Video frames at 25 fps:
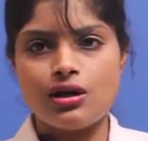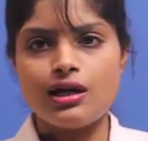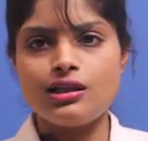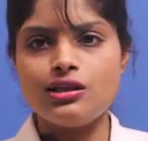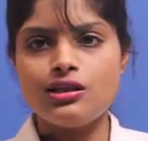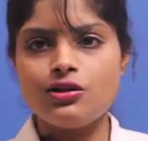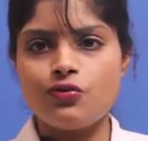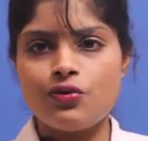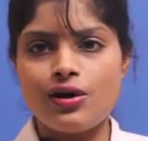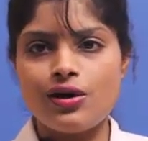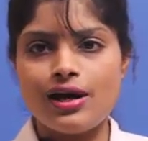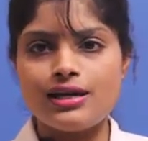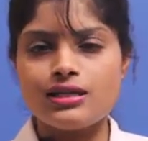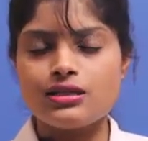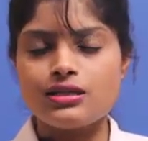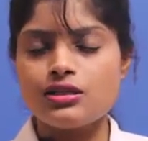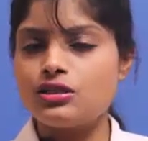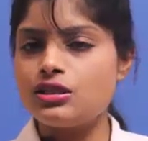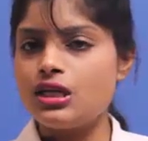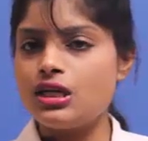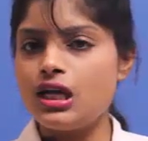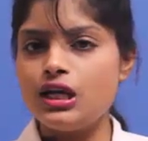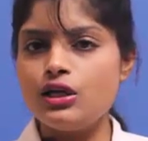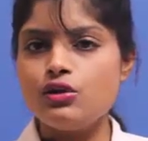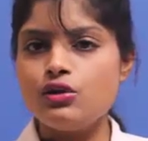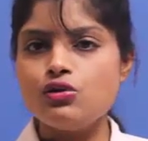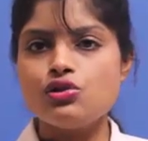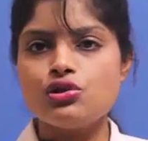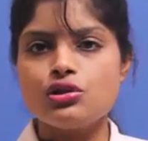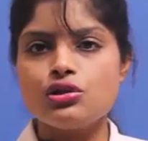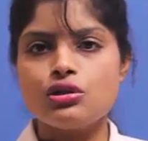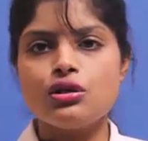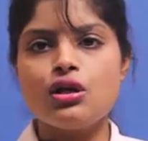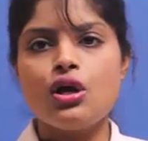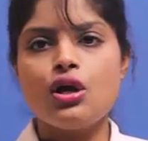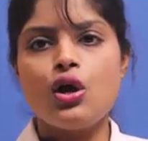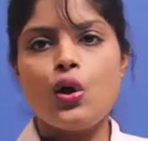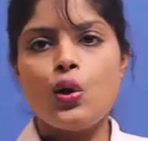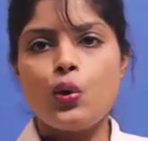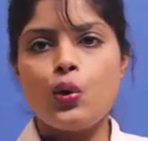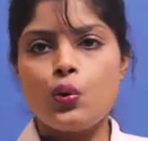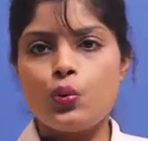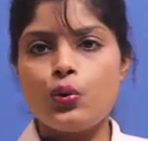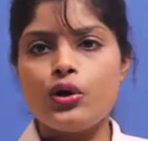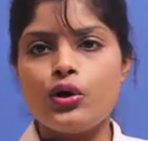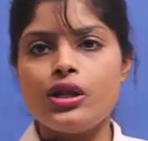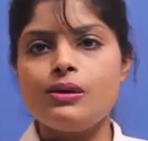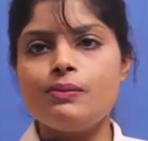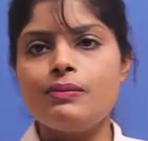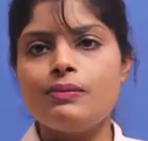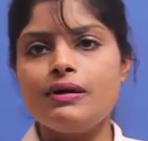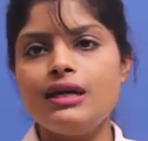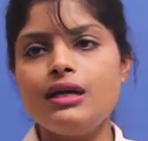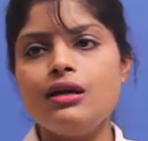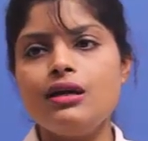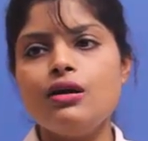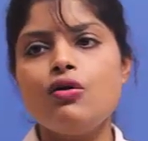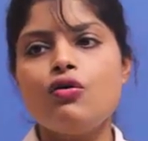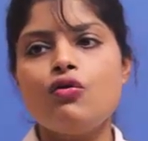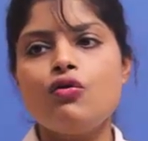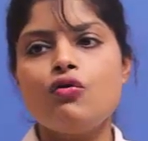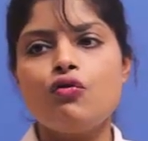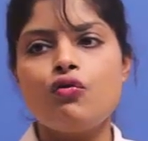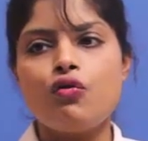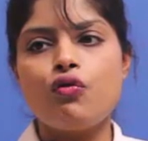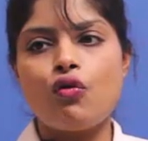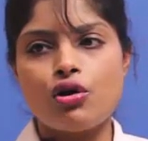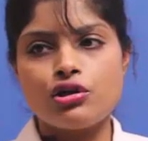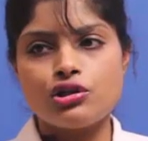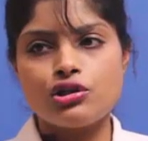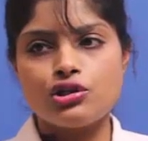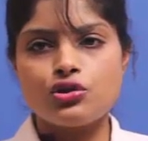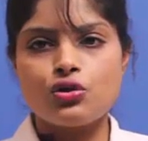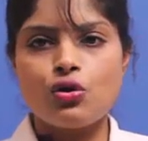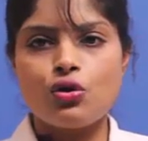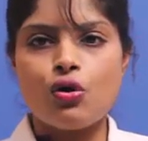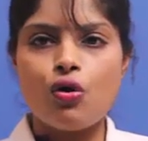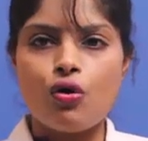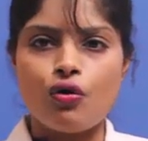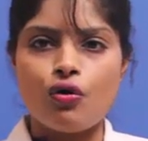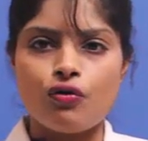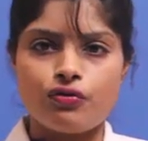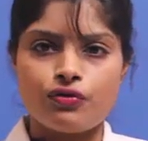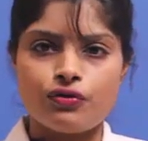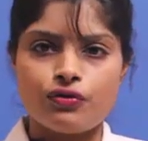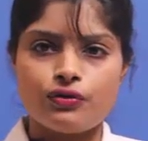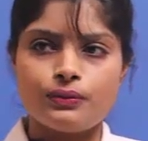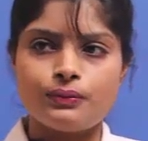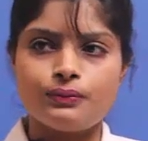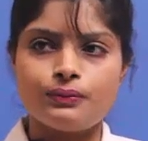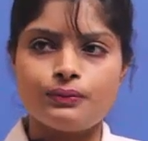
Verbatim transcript: Otherwise, the solution will be washed off.